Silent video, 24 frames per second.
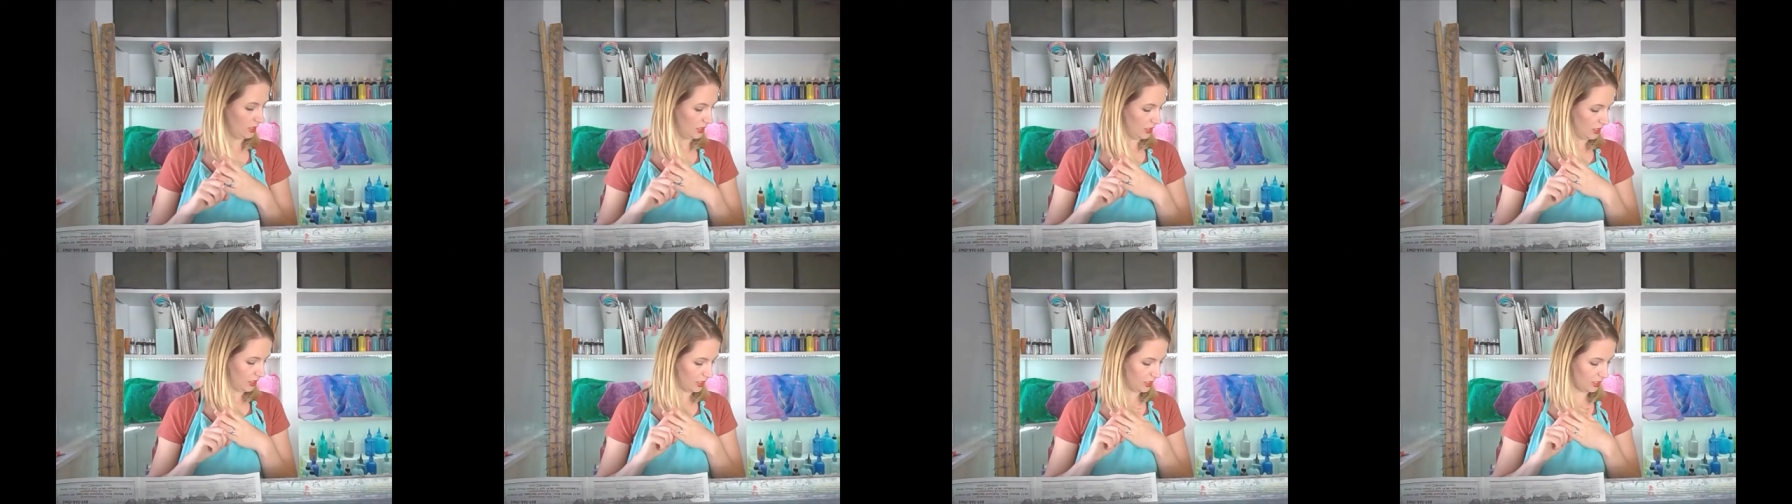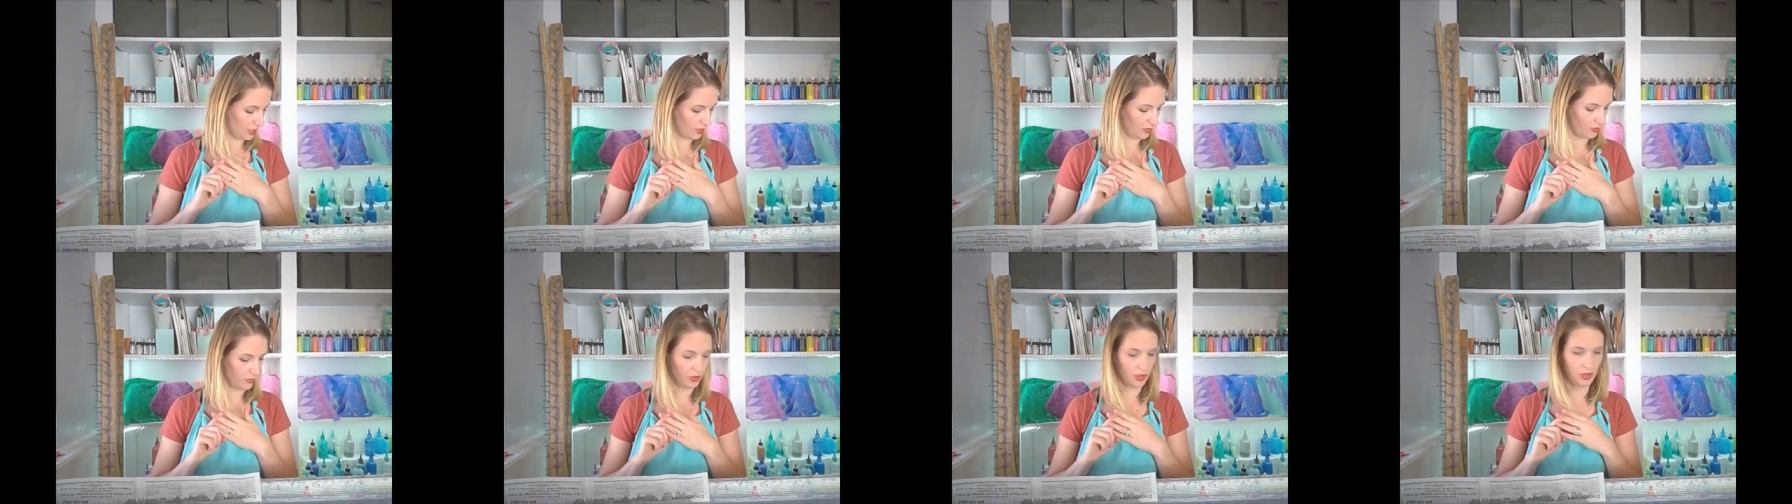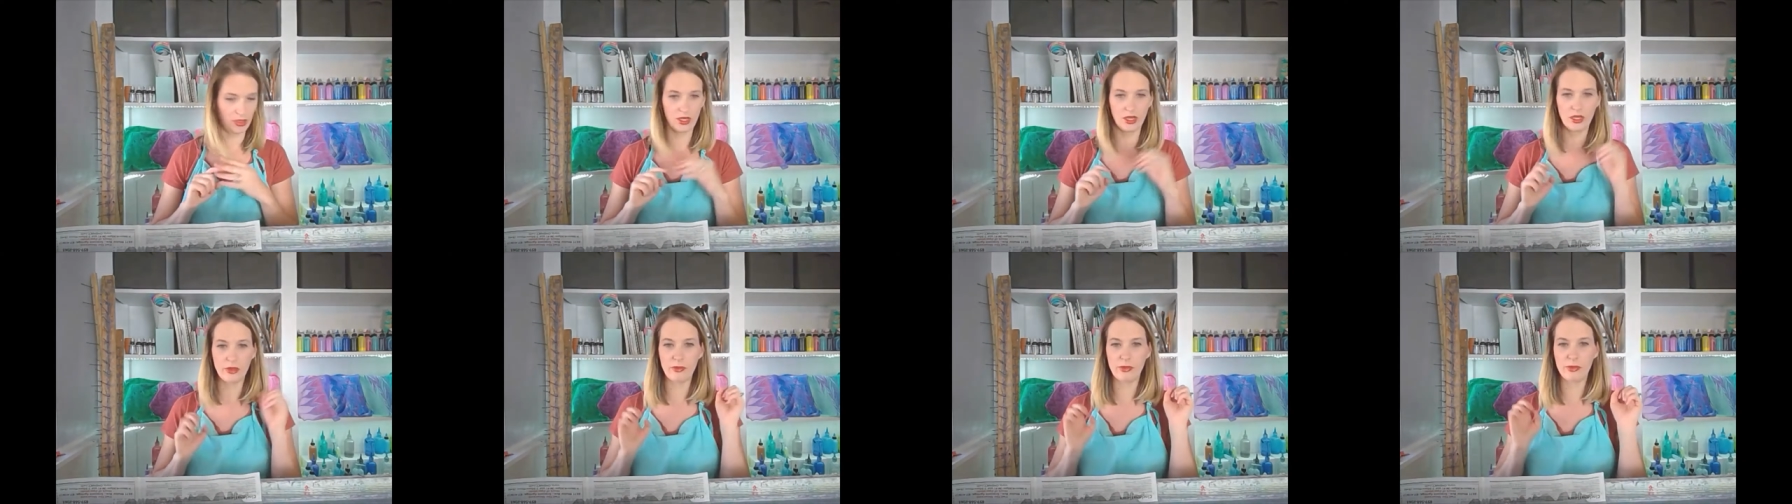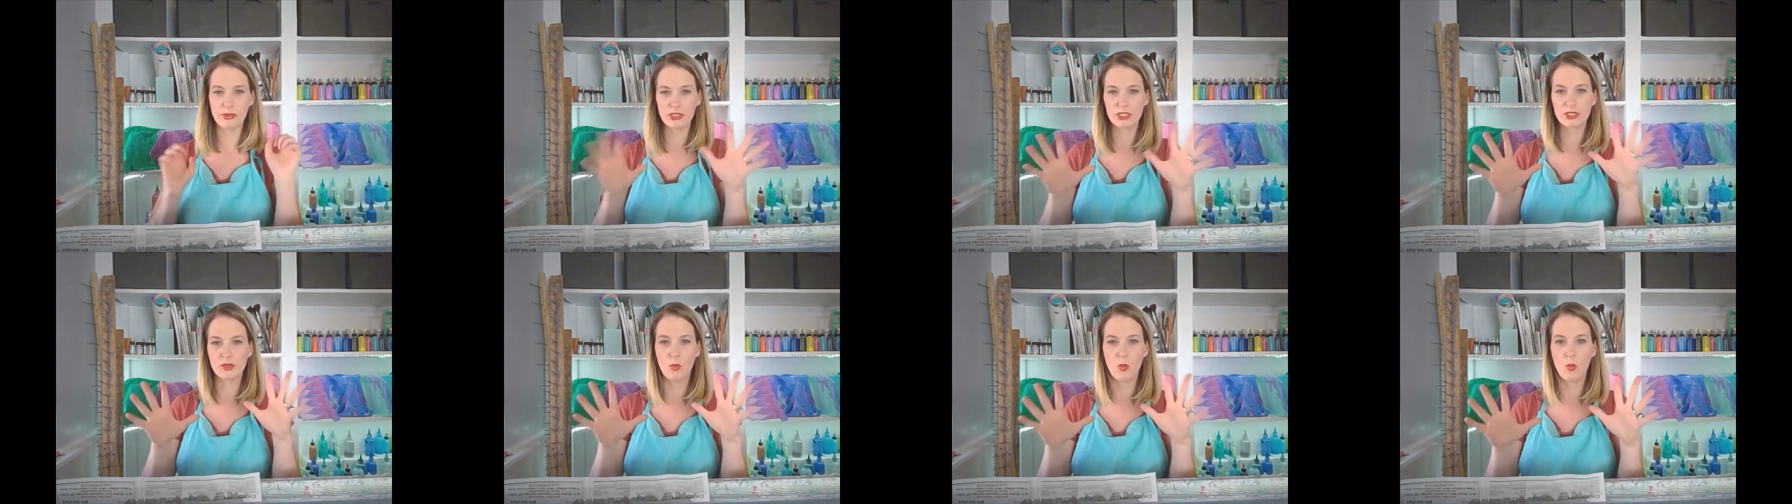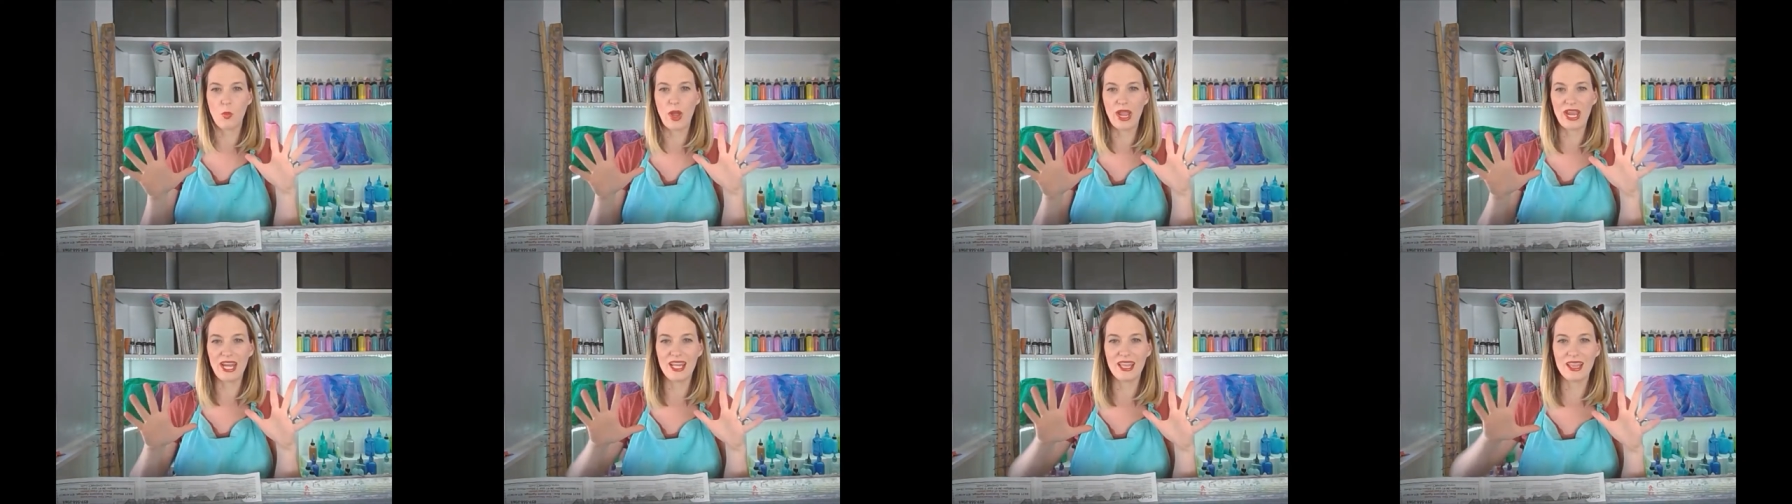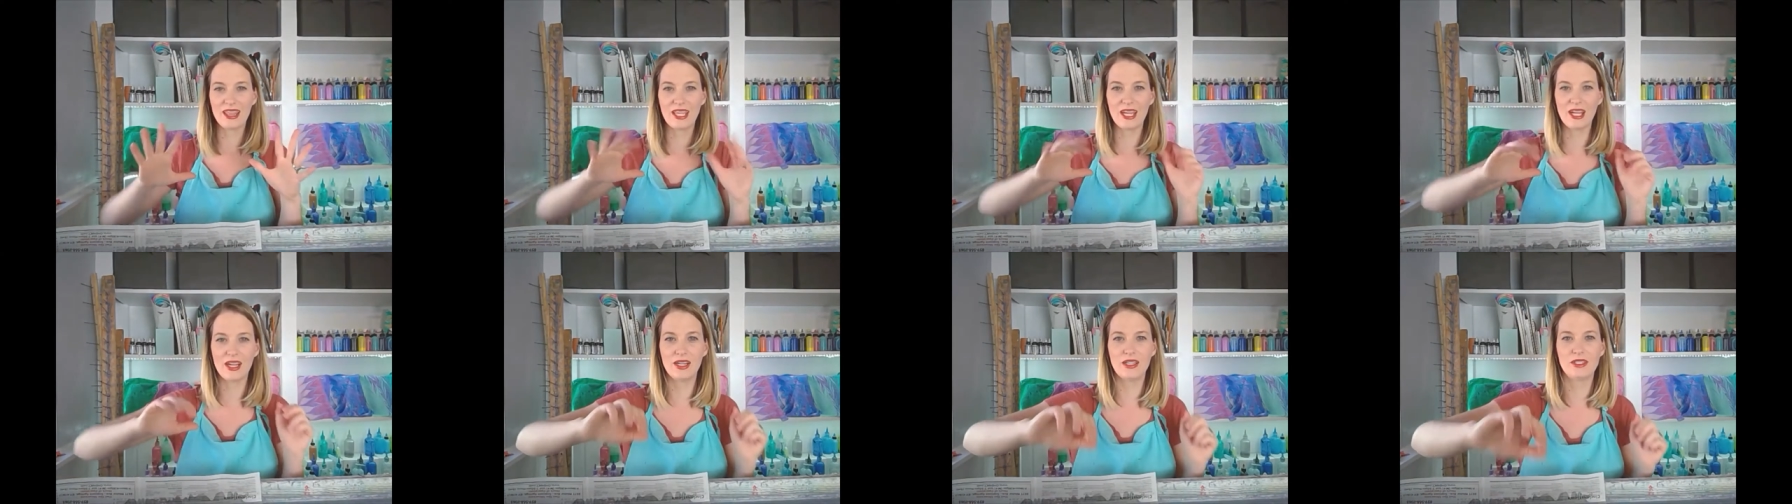I think I'm gonna put some white in
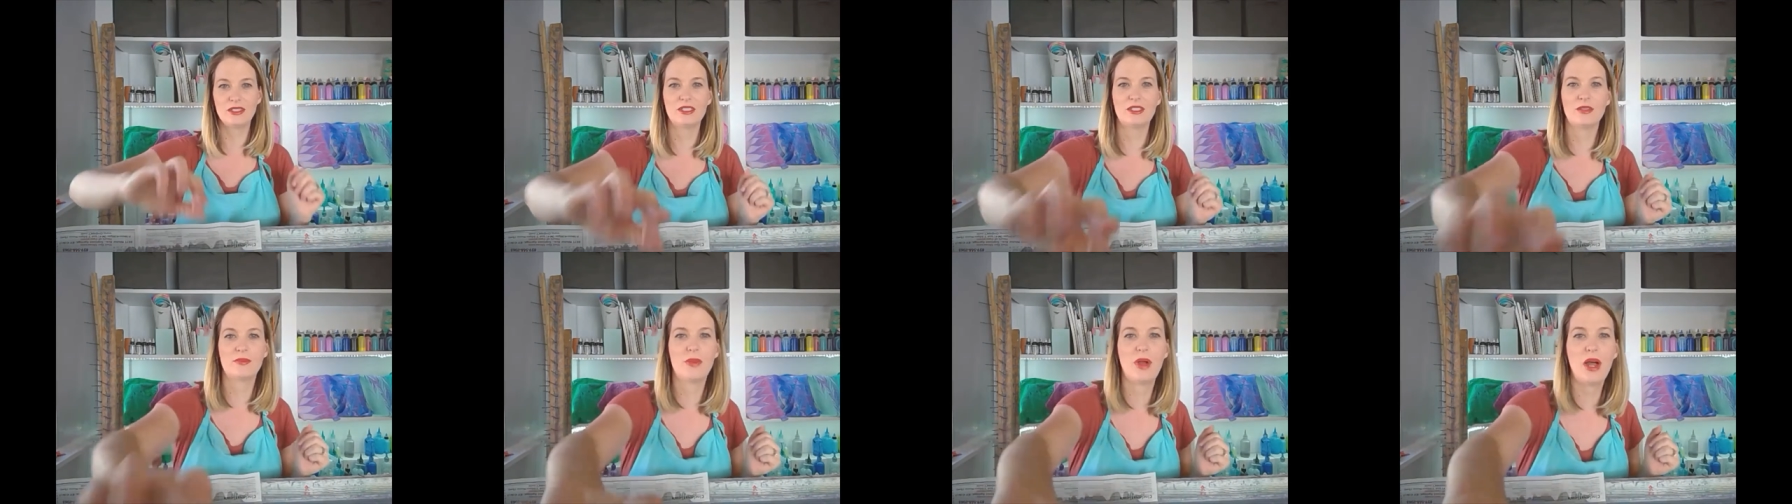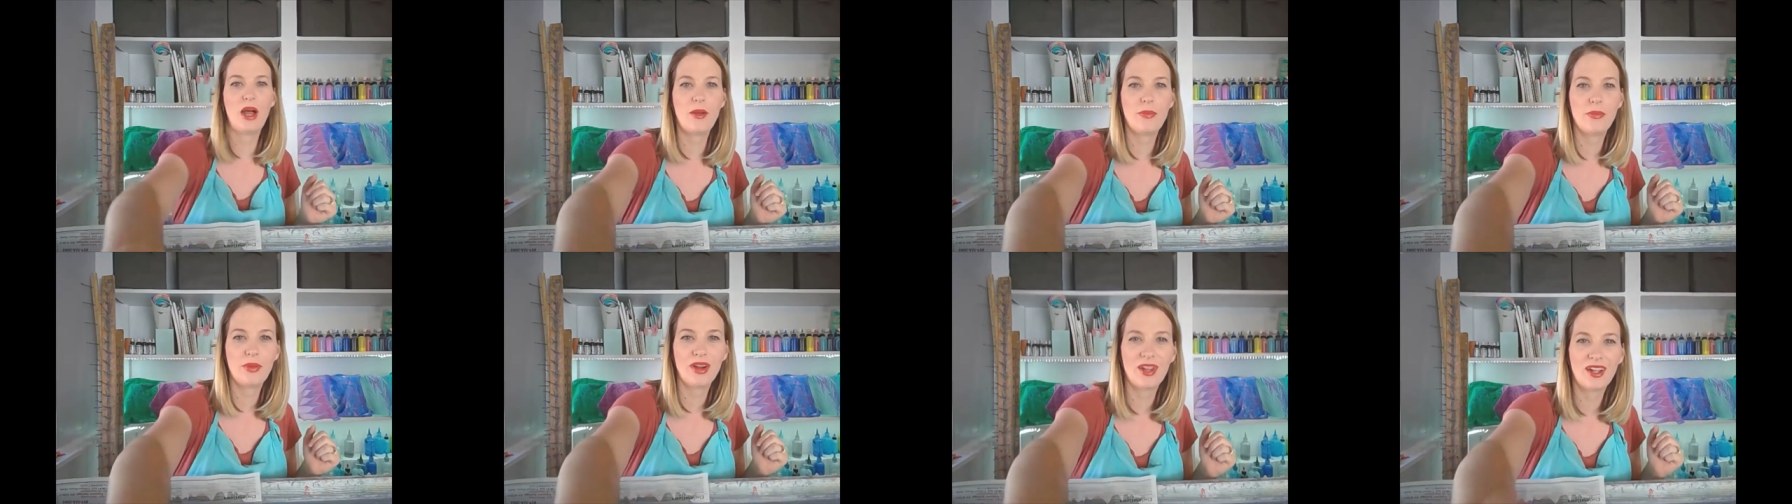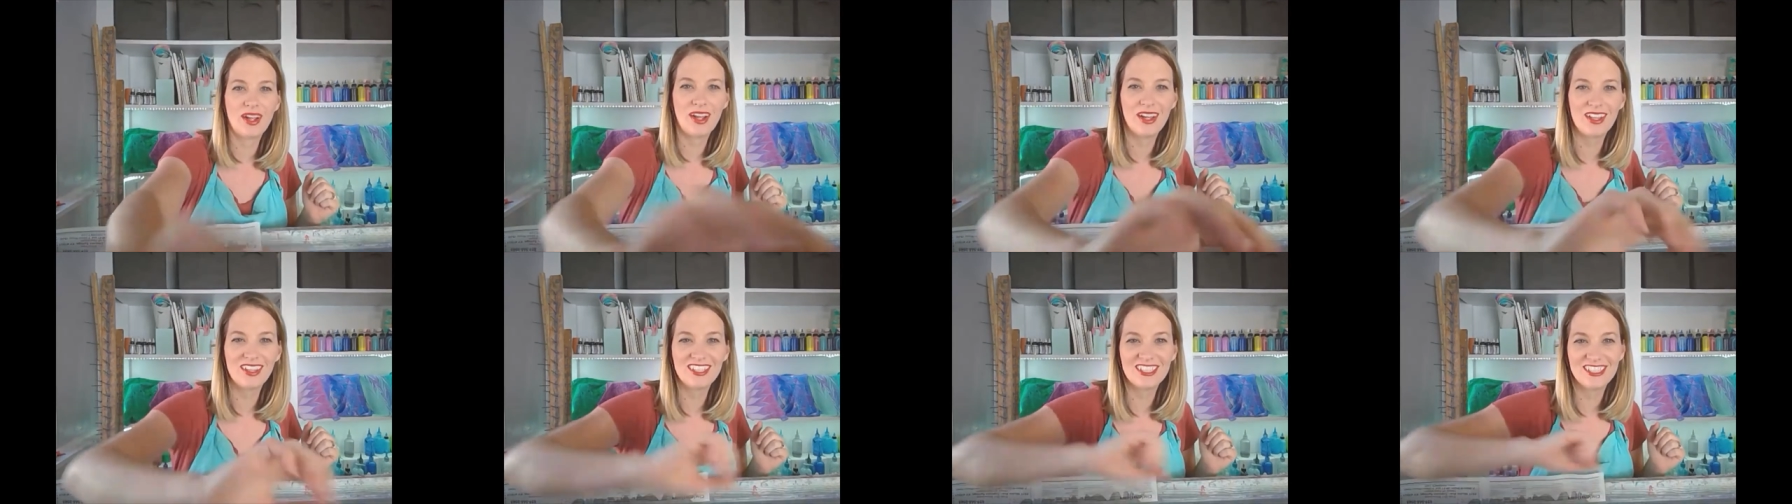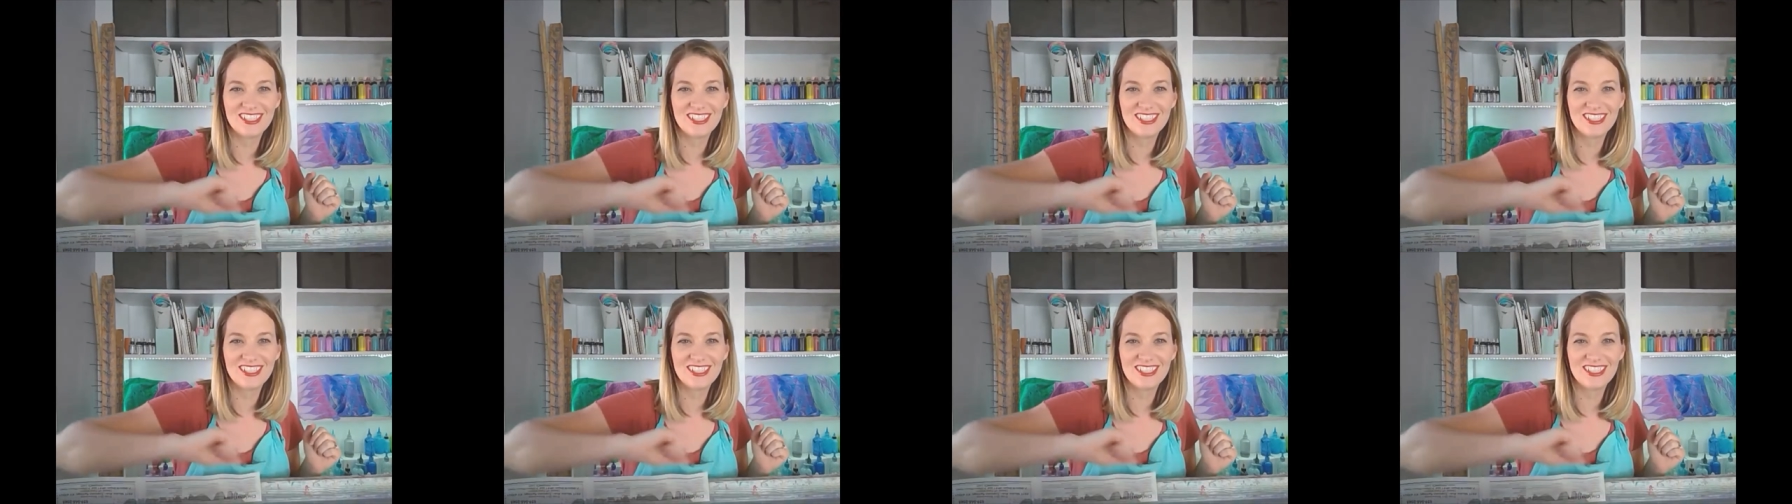there to pop our colors.